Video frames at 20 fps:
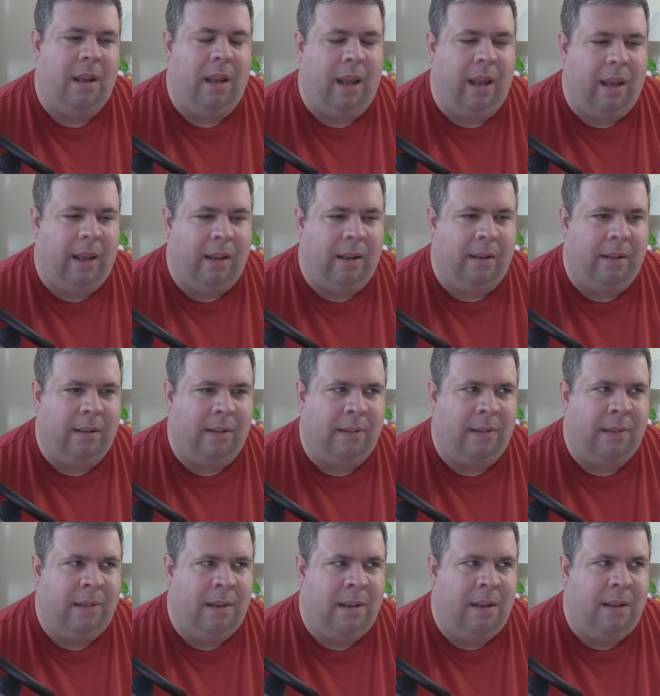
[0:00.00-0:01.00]

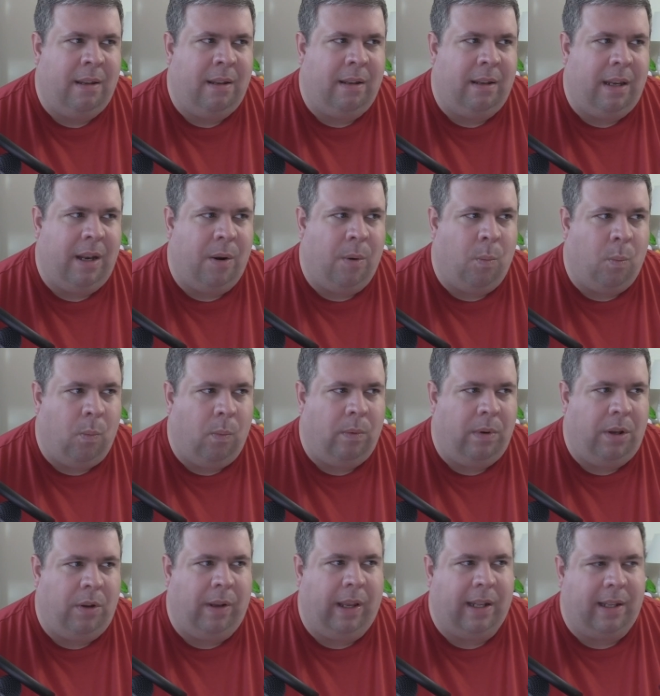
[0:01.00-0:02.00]
And,
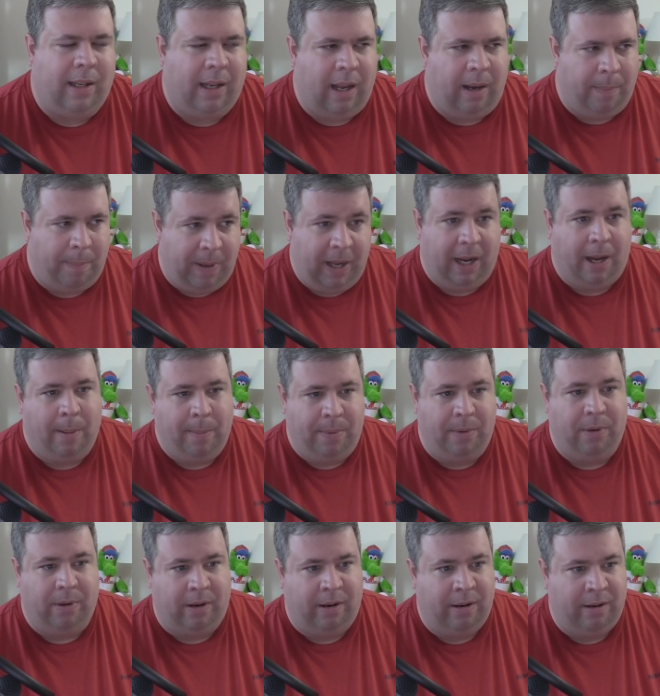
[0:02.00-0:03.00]
you get to kind of pick a
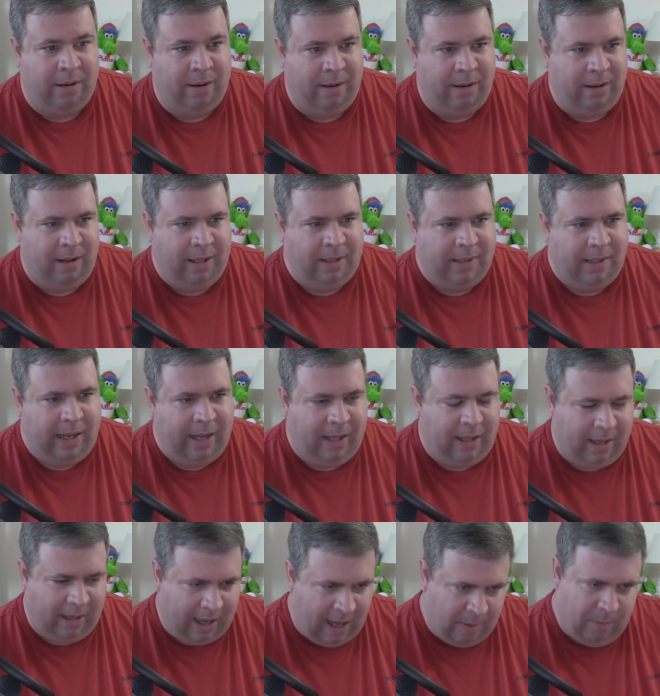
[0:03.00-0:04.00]
book and say
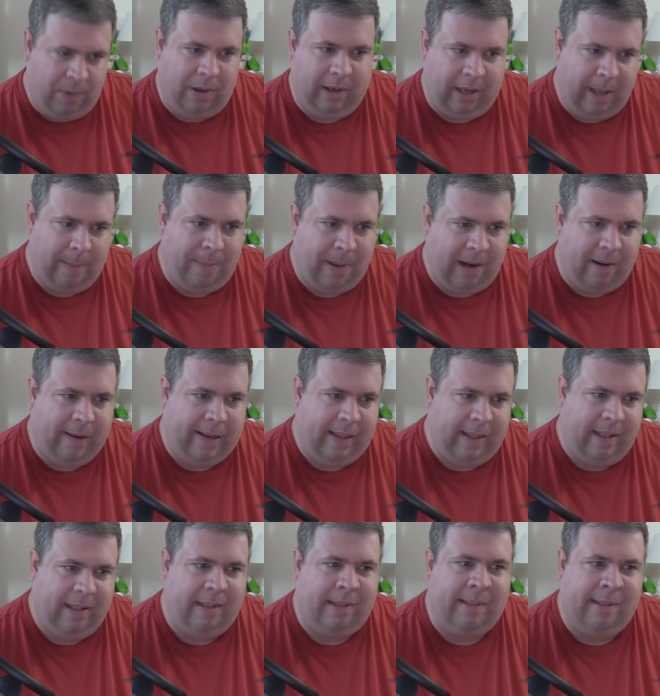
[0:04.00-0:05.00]
like, I want to get better
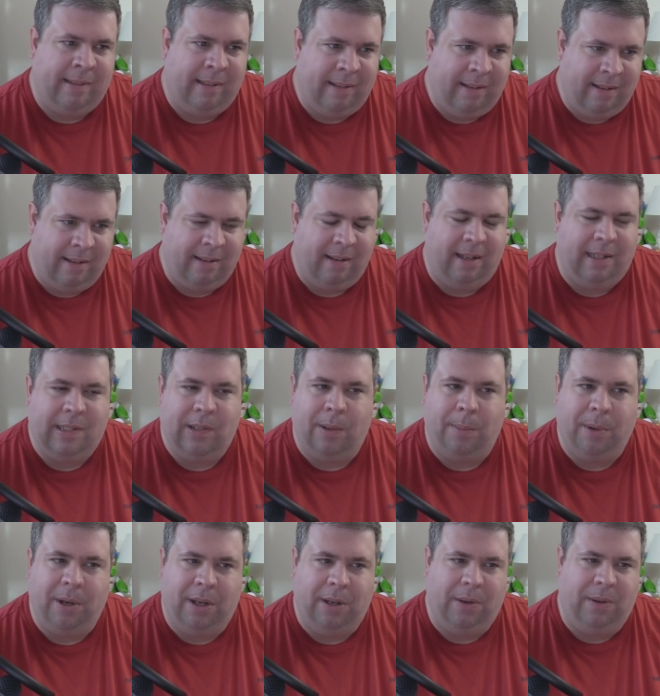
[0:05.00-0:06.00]
at this. And so
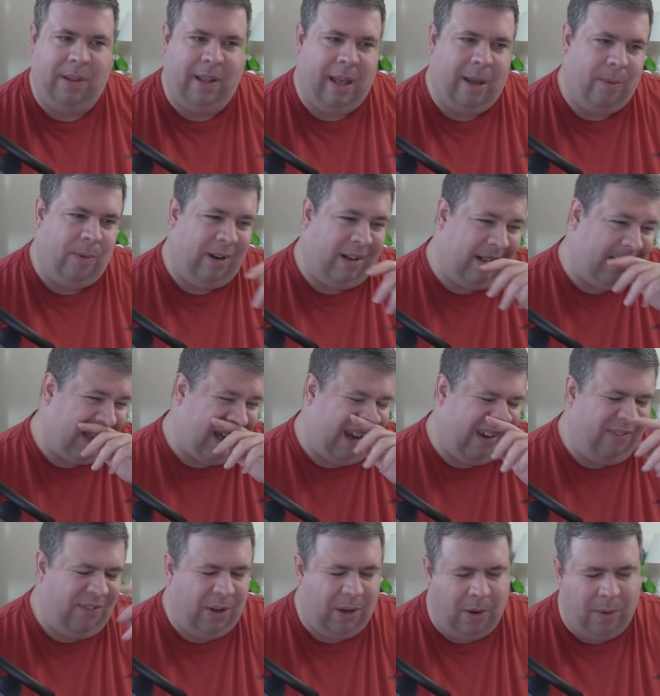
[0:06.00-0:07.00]
I'm going to do that. Whereas
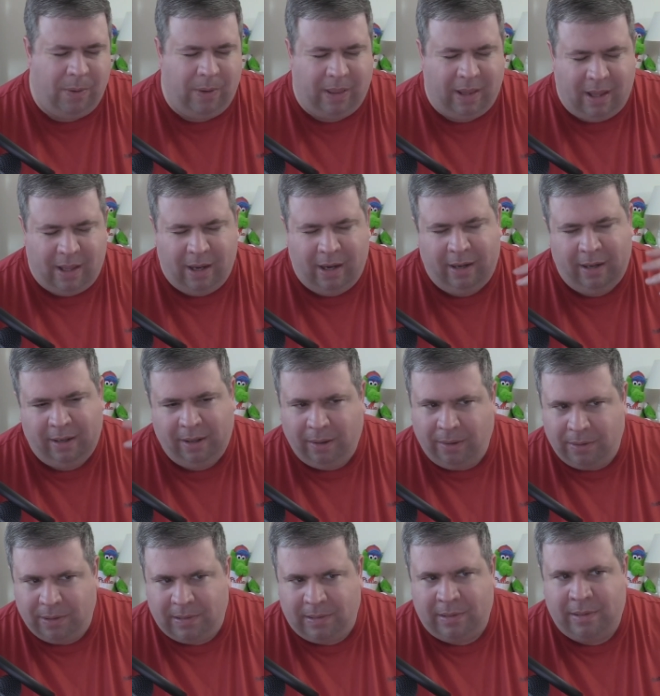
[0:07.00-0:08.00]
like if you go online and
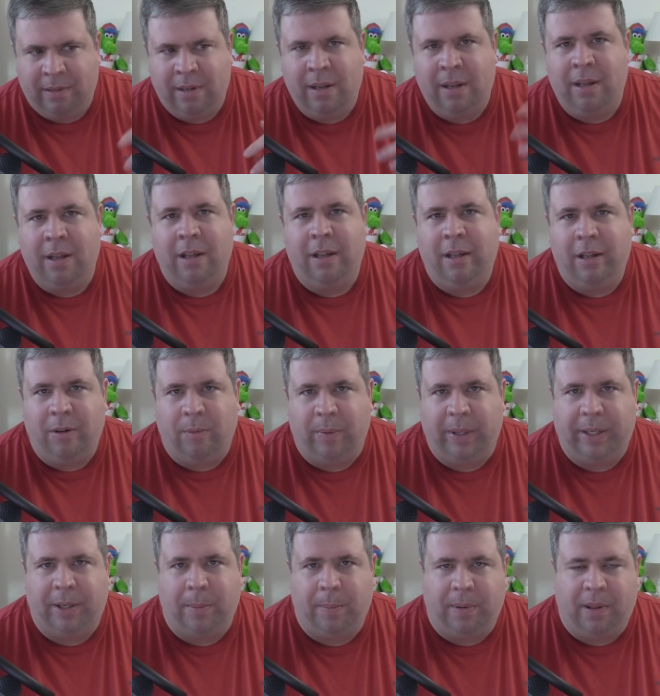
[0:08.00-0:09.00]
you just
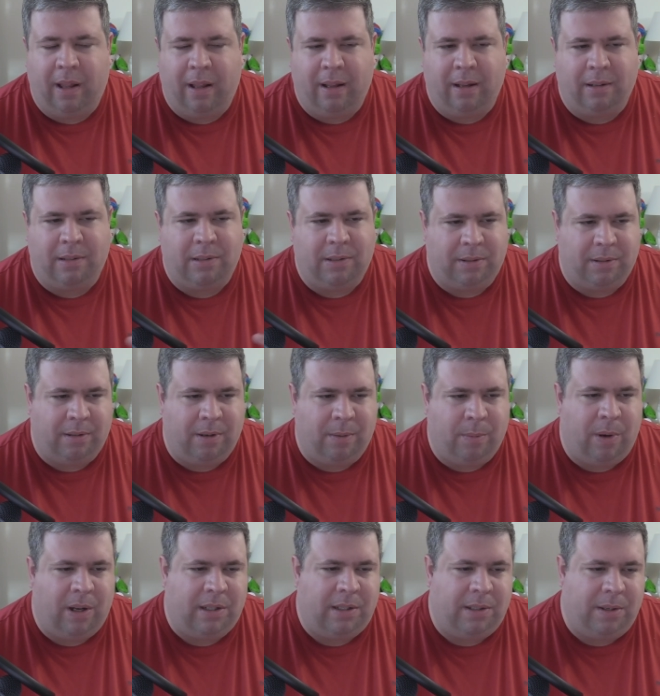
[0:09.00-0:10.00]
read your blogs
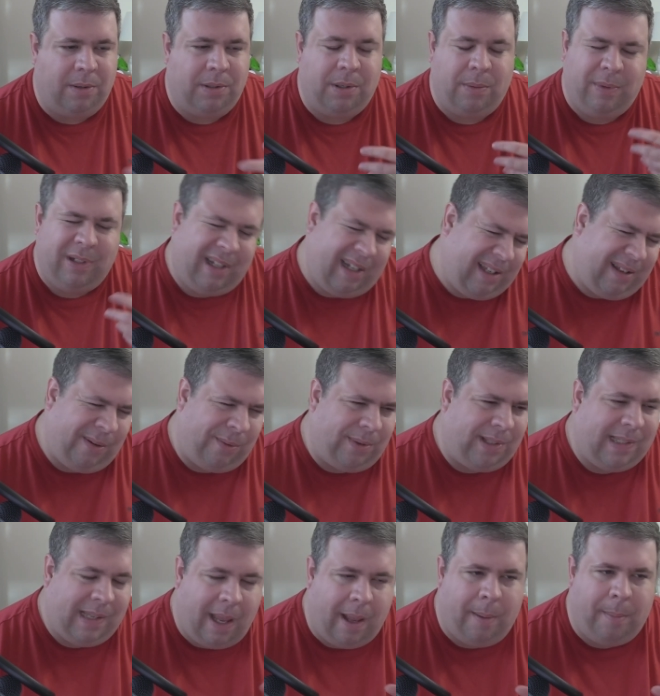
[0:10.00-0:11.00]
or watch social, which I do
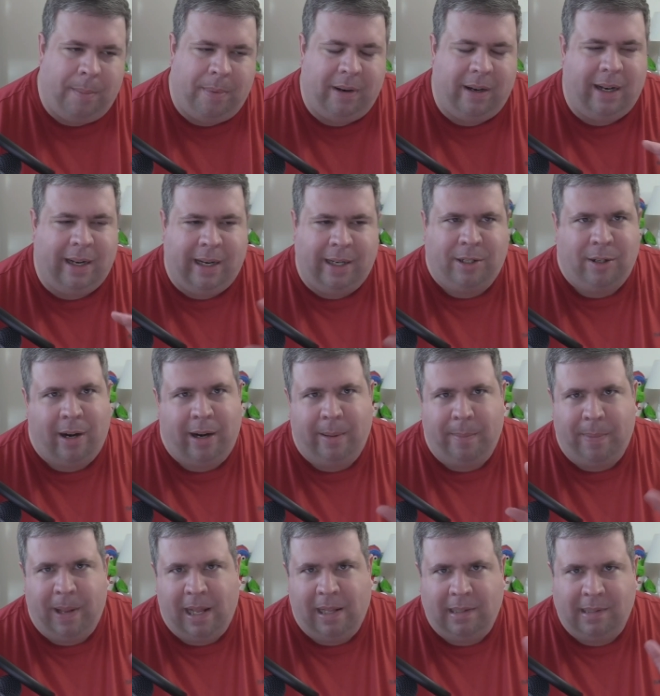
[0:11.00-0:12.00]
some, but I try
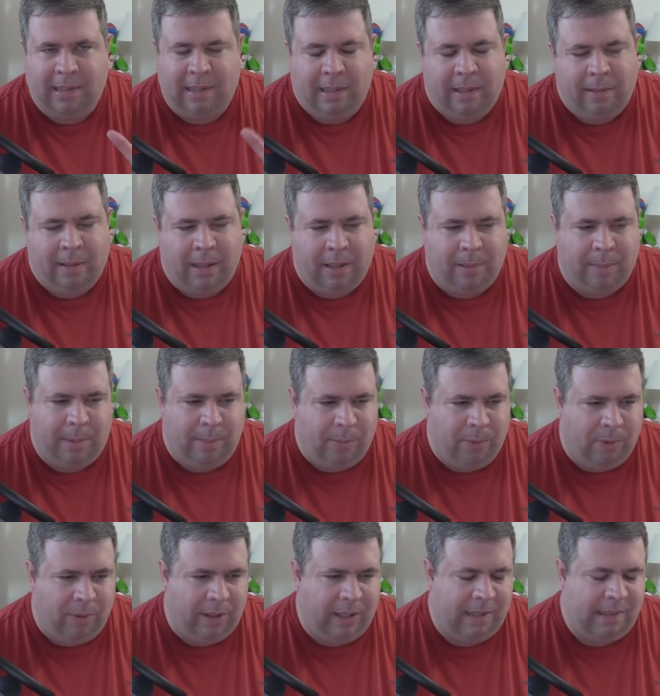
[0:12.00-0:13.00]
to balance it a little bit
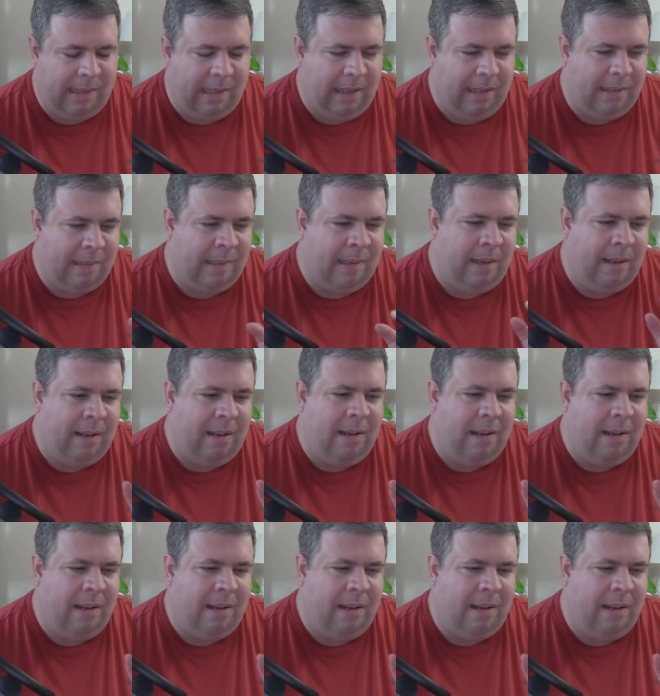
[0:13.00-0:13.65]
more these days